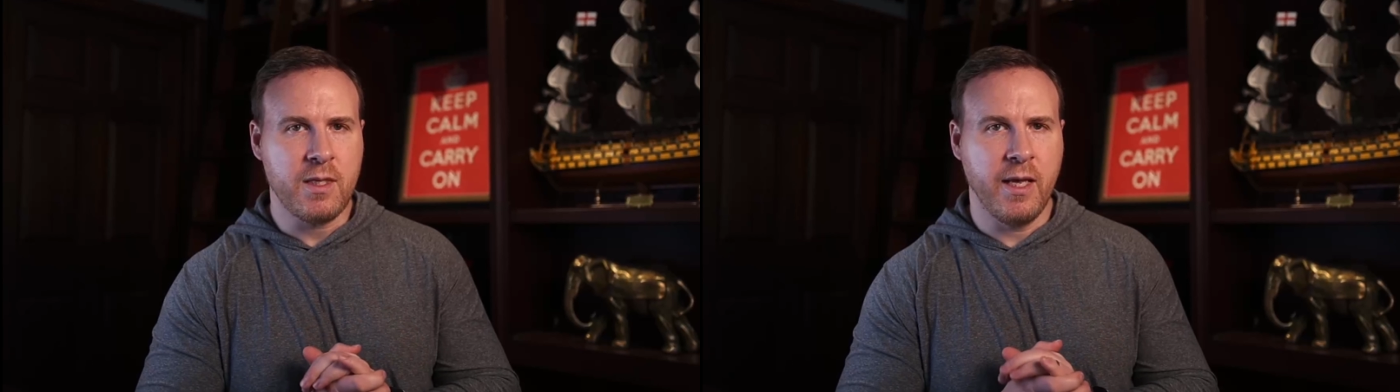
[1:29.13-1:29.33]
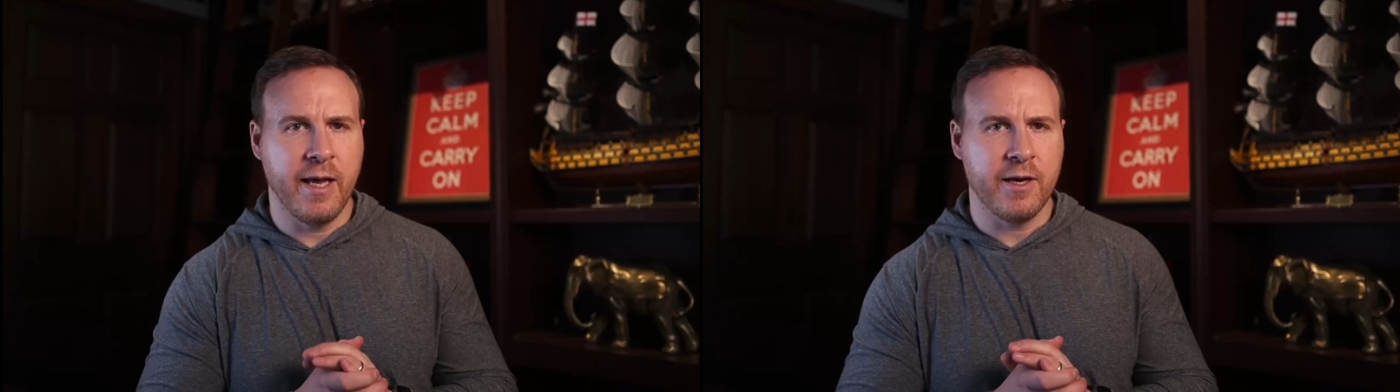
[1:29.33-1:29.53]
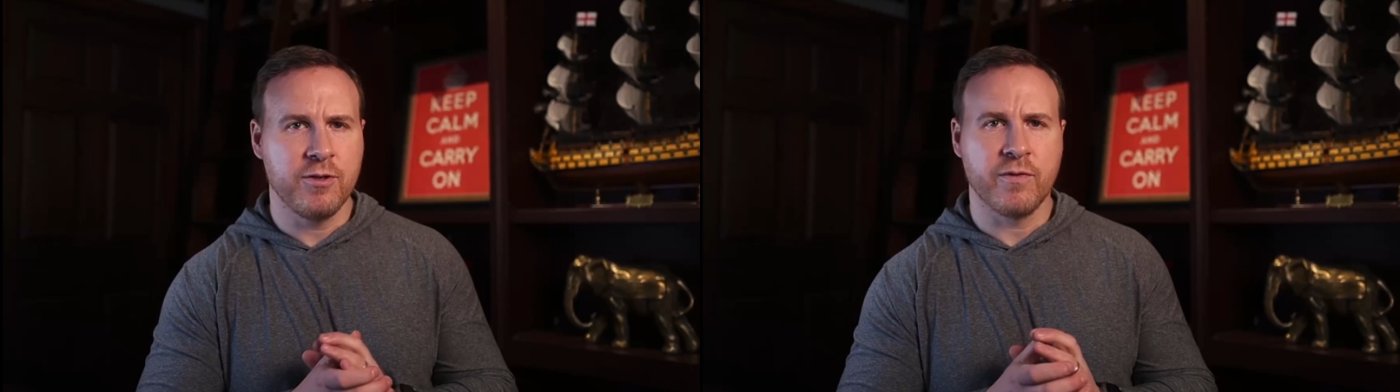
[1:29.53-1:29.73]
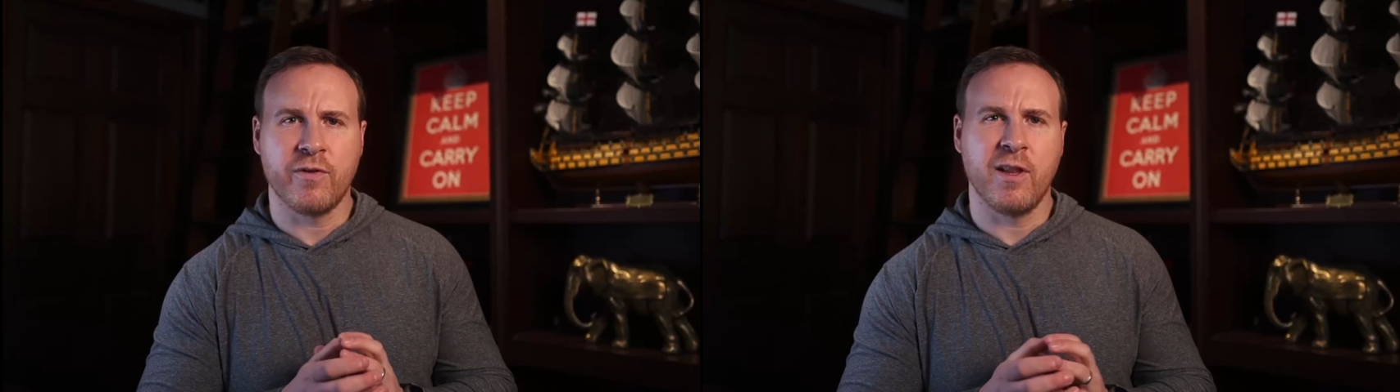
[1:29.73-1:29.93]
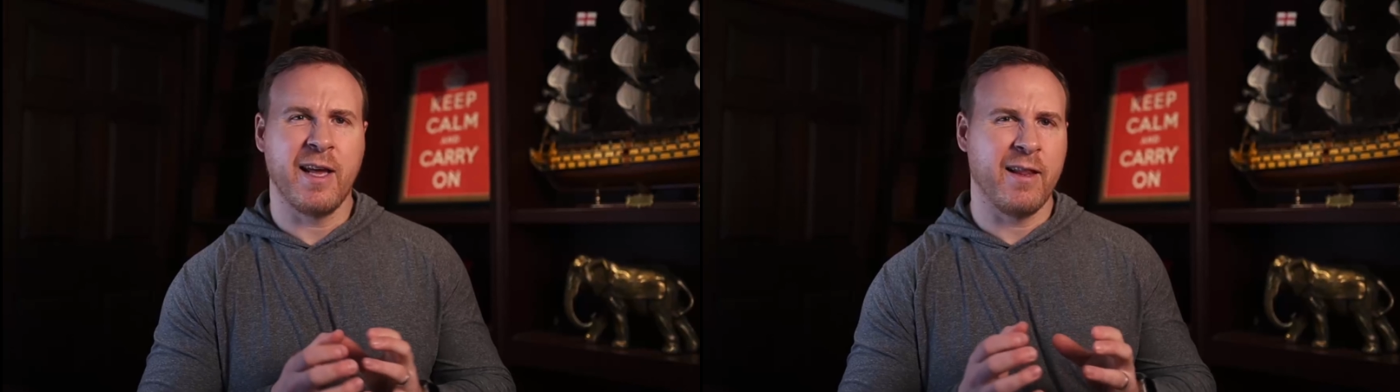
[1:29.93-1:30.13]
and I use it
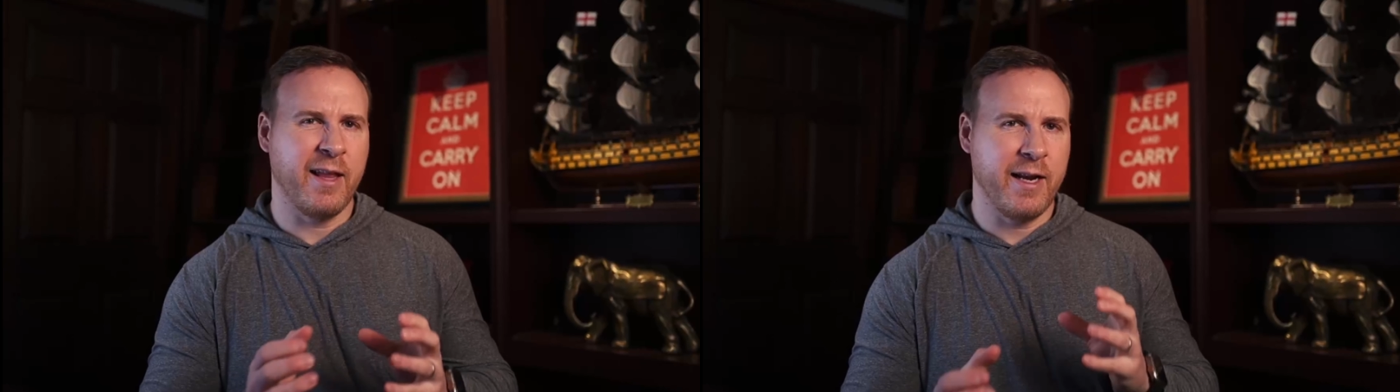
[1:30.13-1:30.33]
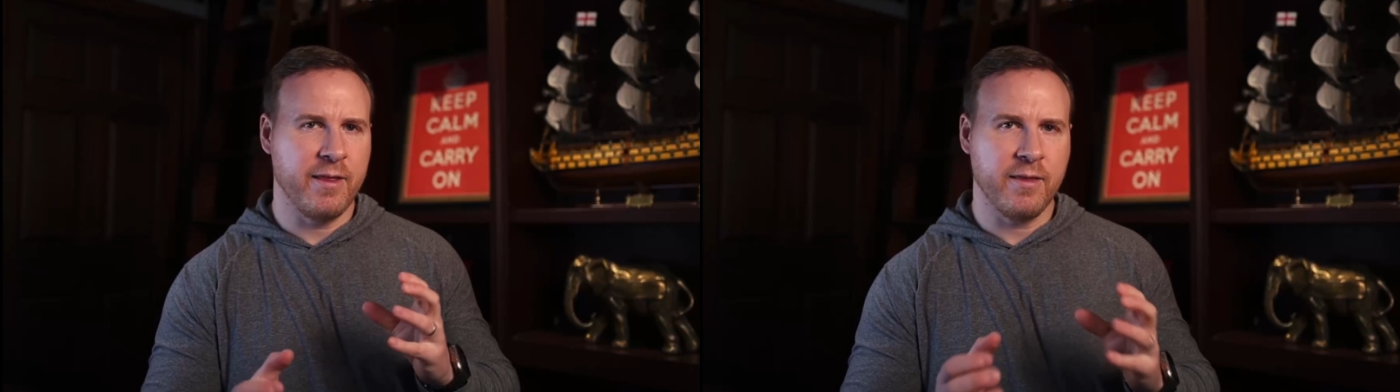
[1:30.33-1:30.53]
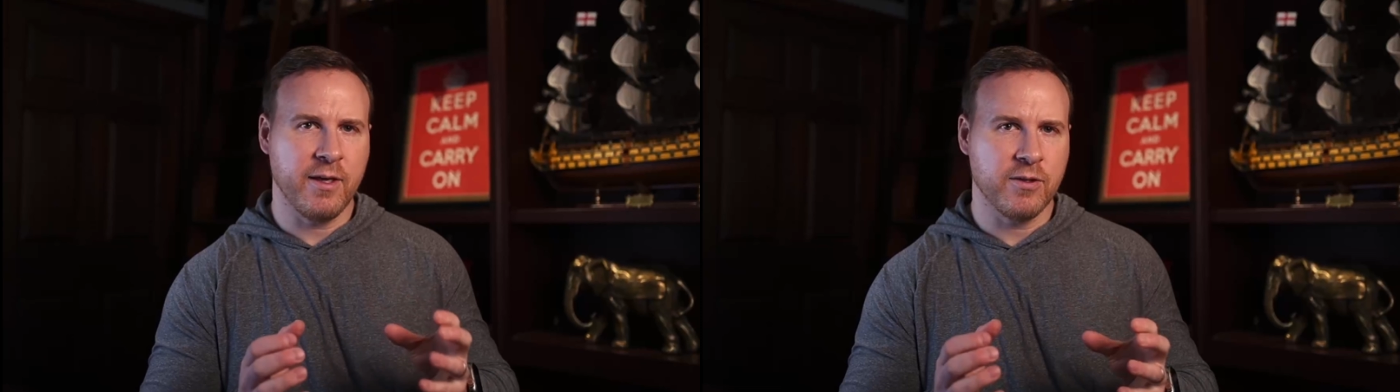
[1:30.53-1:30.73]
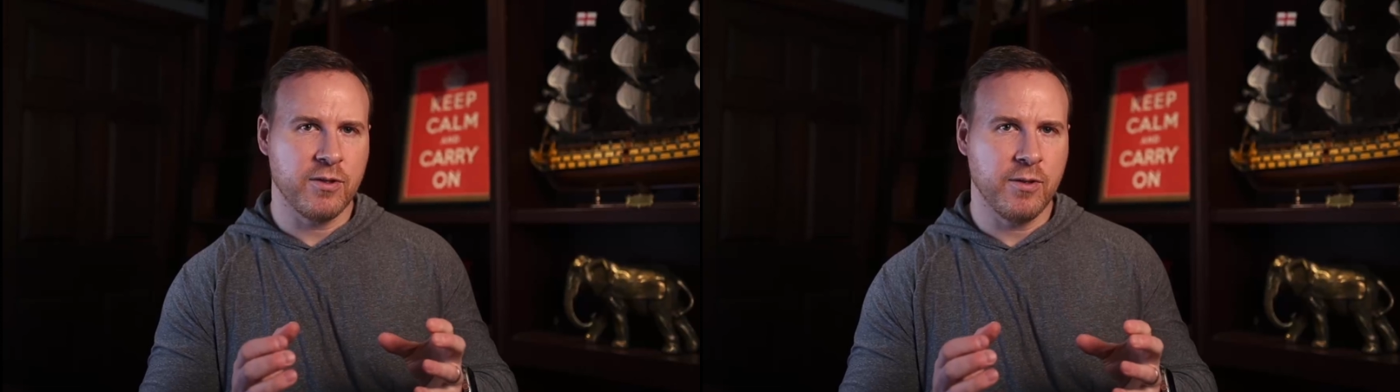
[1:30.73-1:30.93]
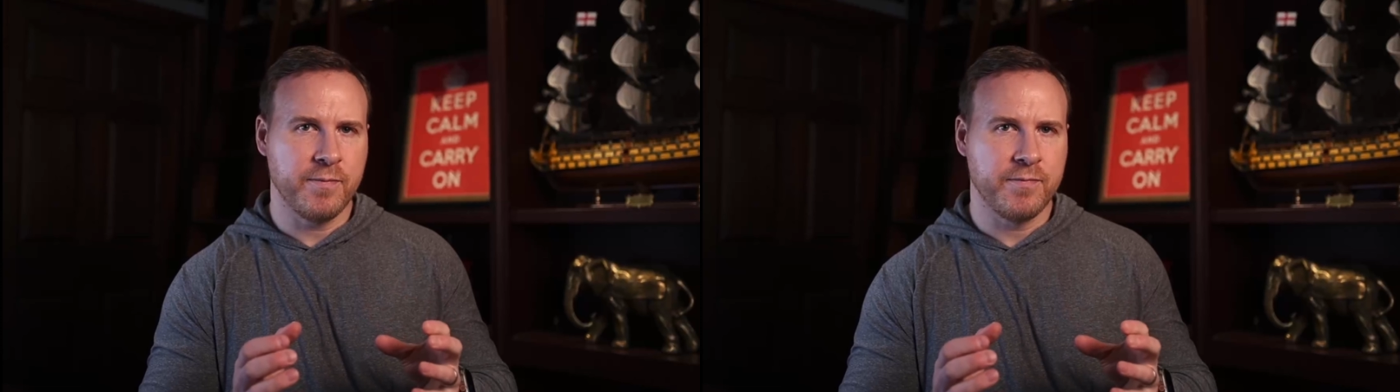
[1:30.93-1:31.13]
for a lot of lighting things too.